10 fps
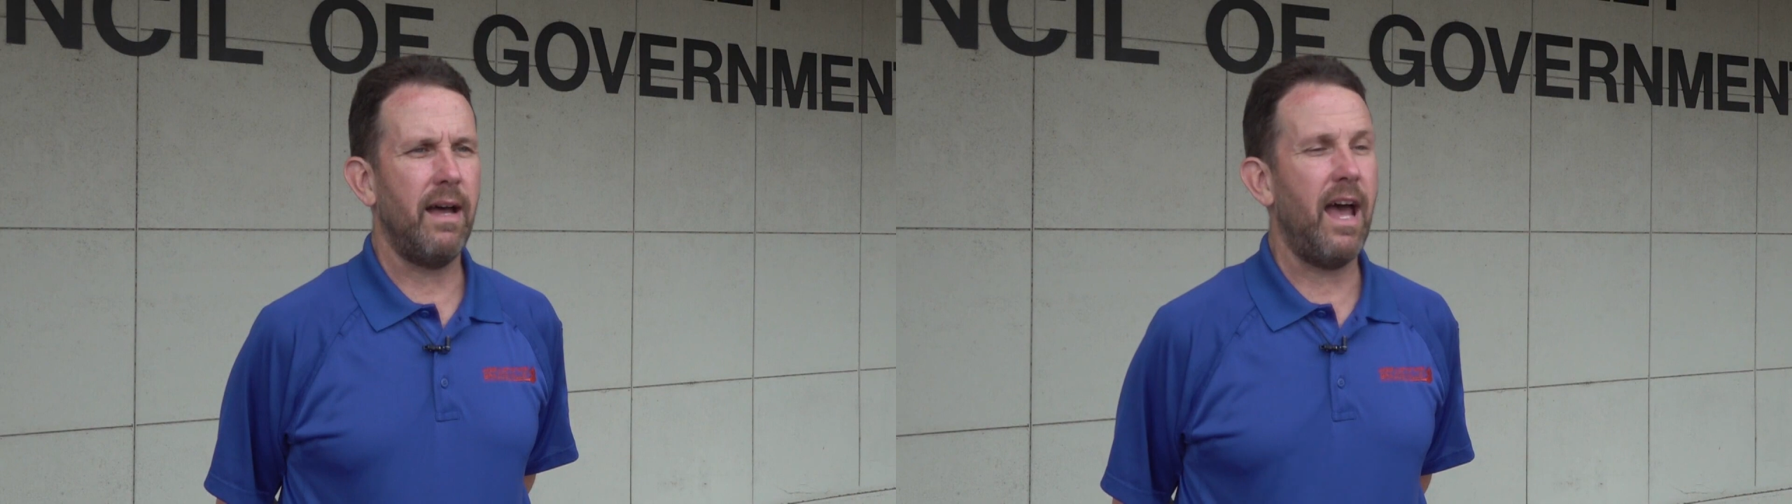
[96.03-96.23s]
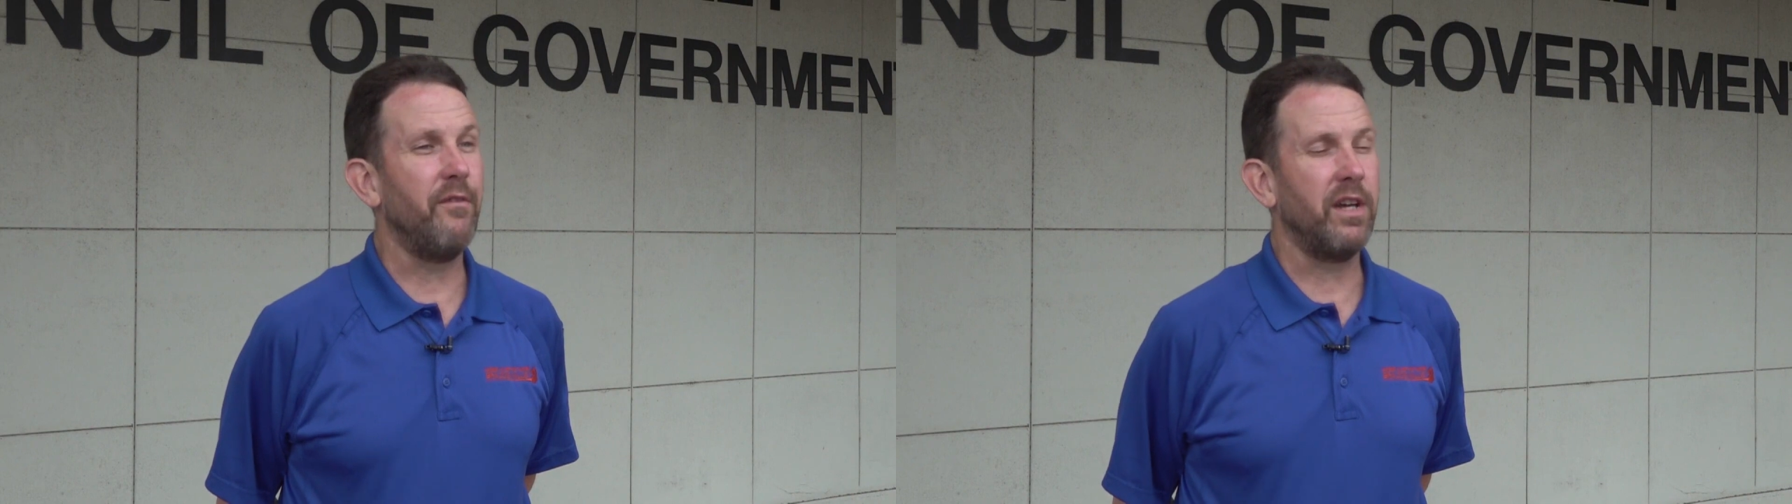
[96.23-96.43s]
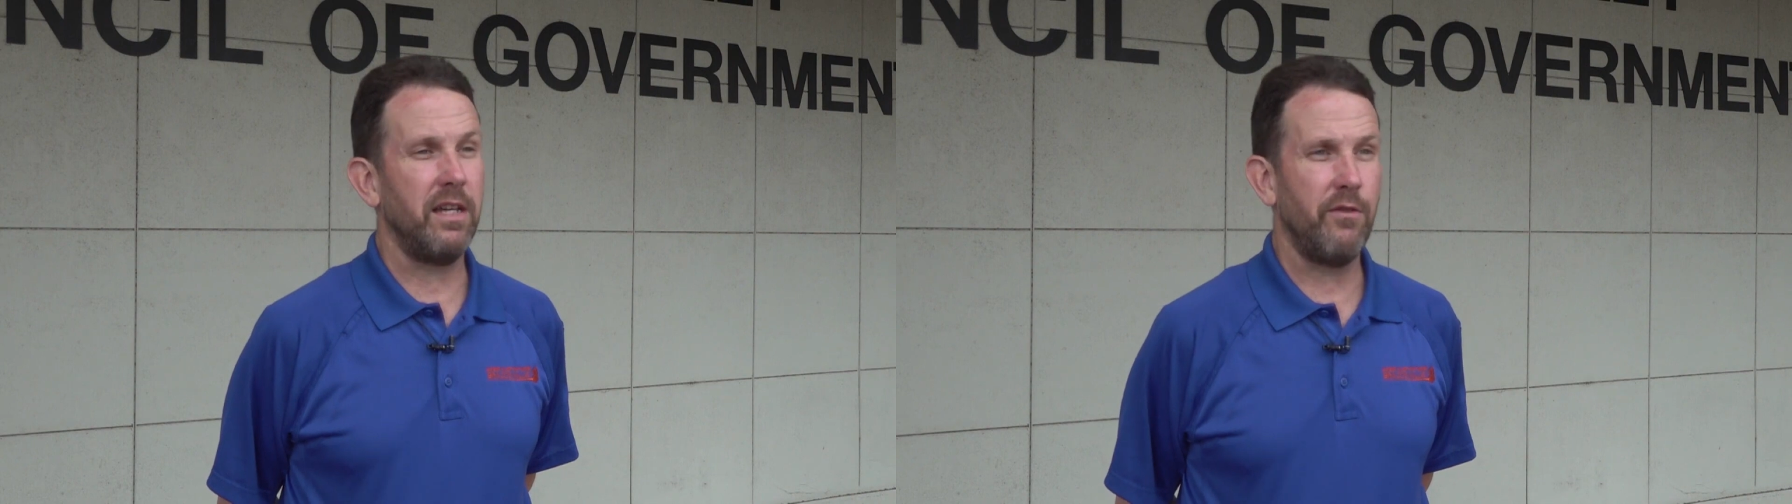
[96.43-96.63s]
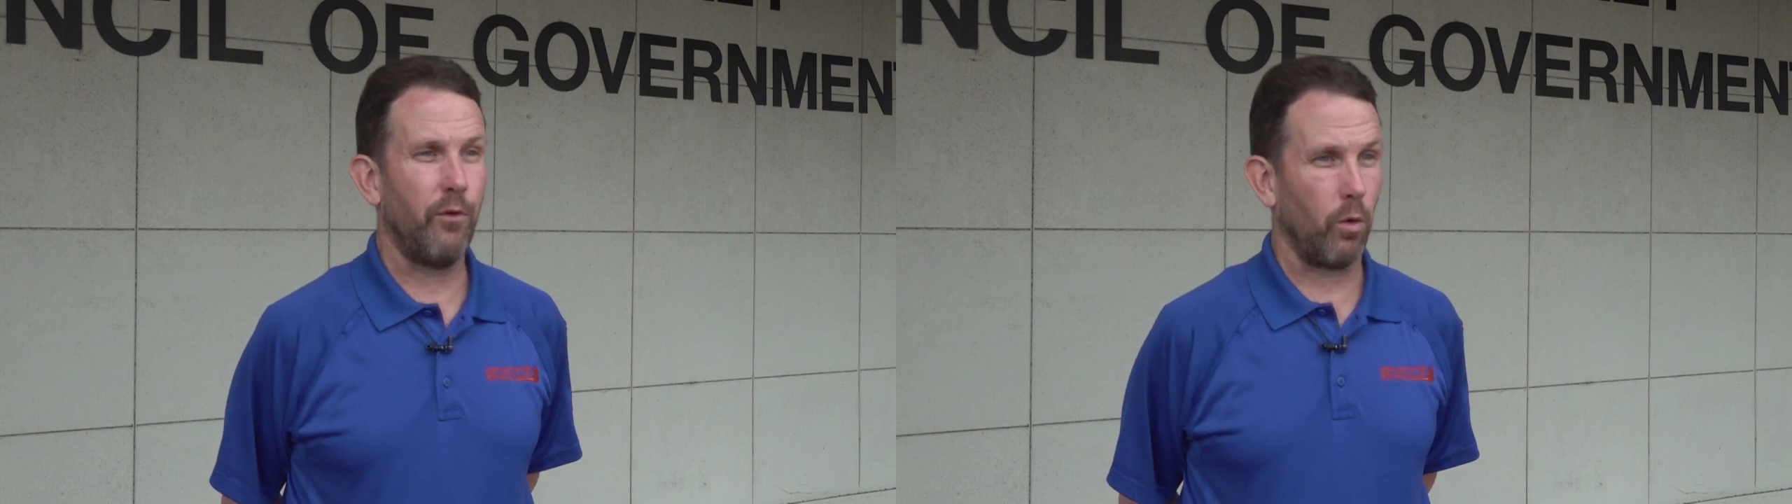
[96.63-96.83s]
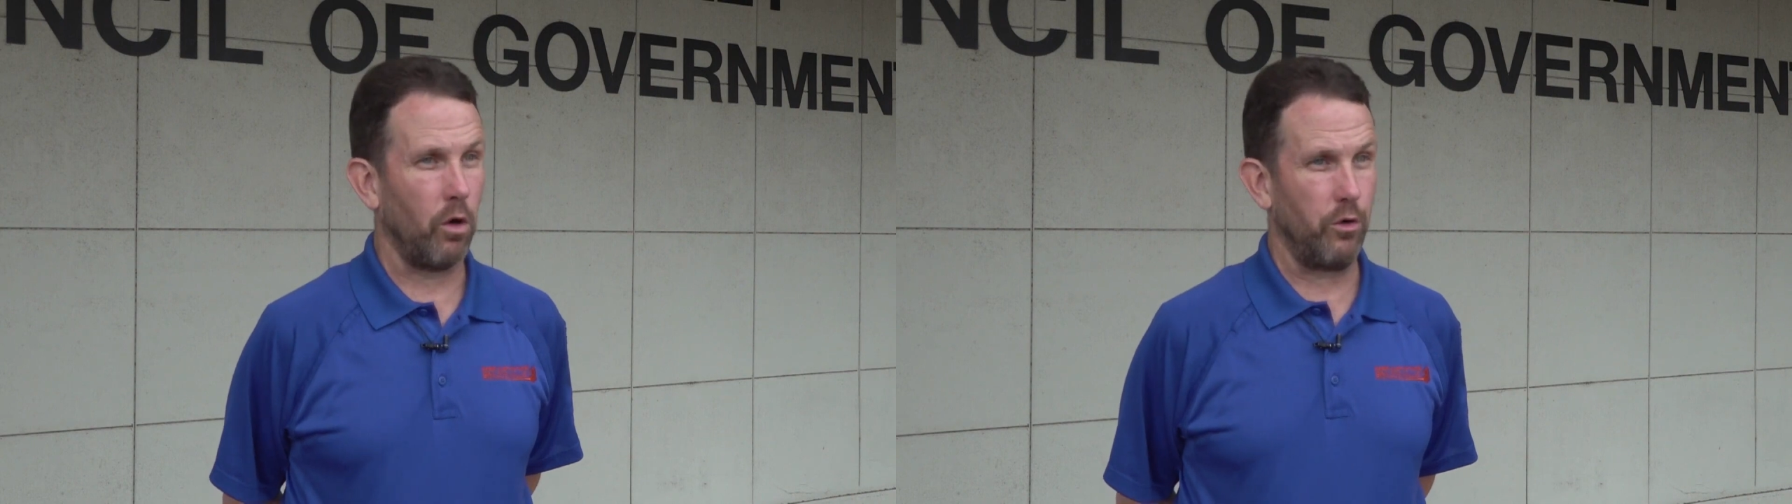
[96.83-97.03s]
advocate
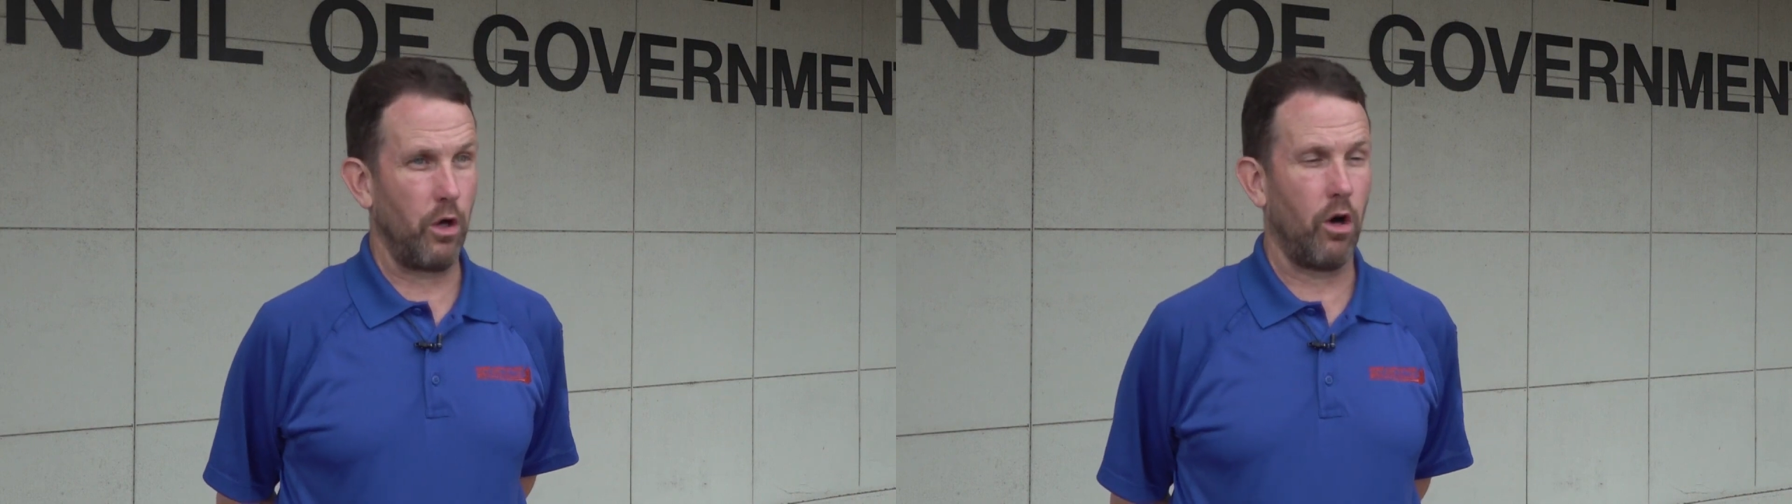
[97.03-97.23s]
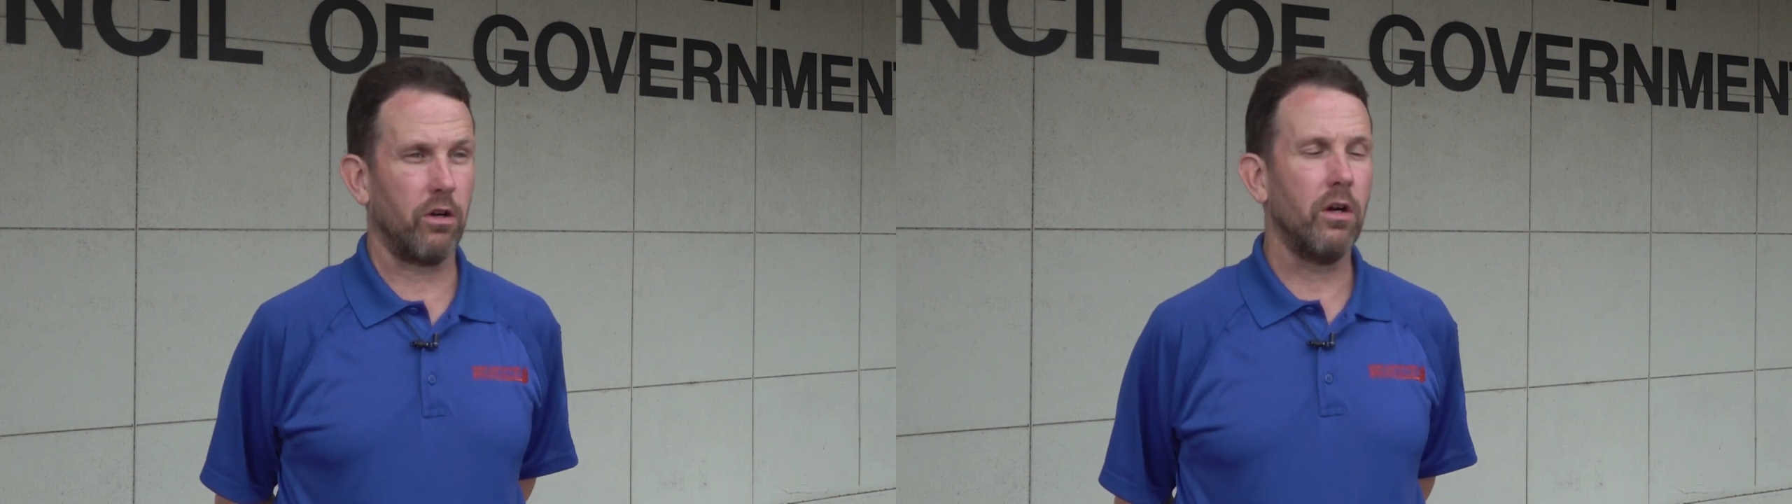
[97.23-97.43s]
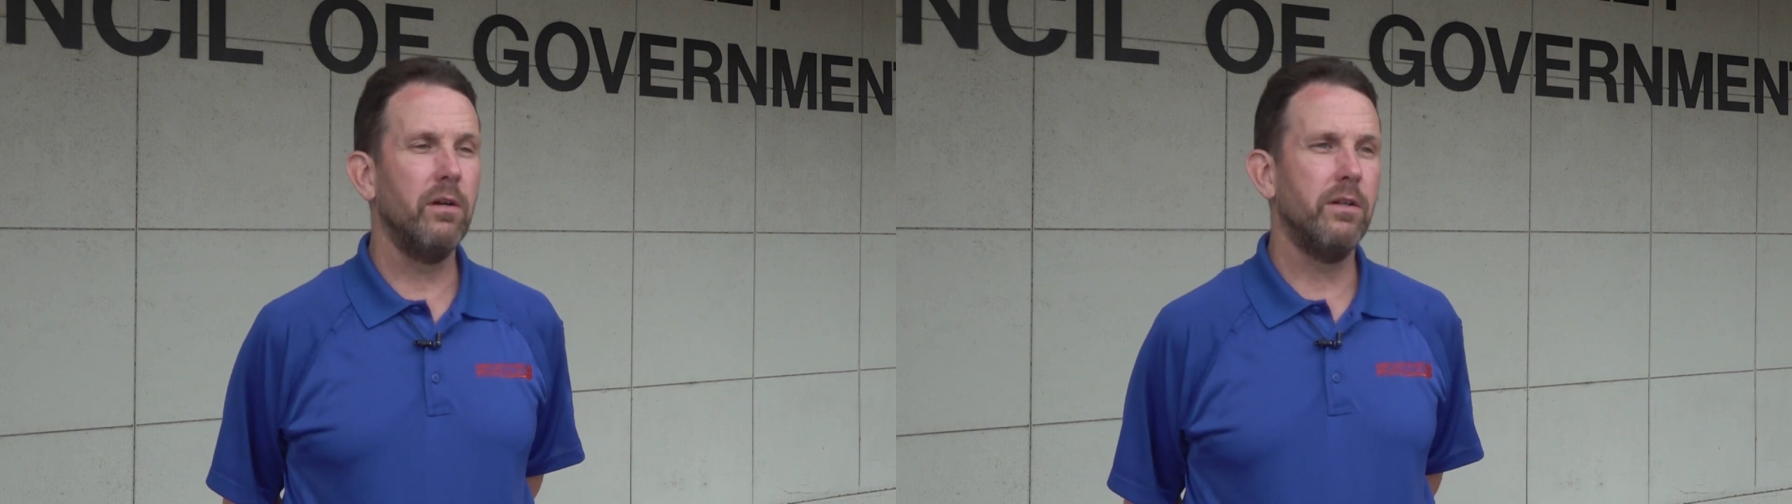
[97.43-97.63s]
for her daughter,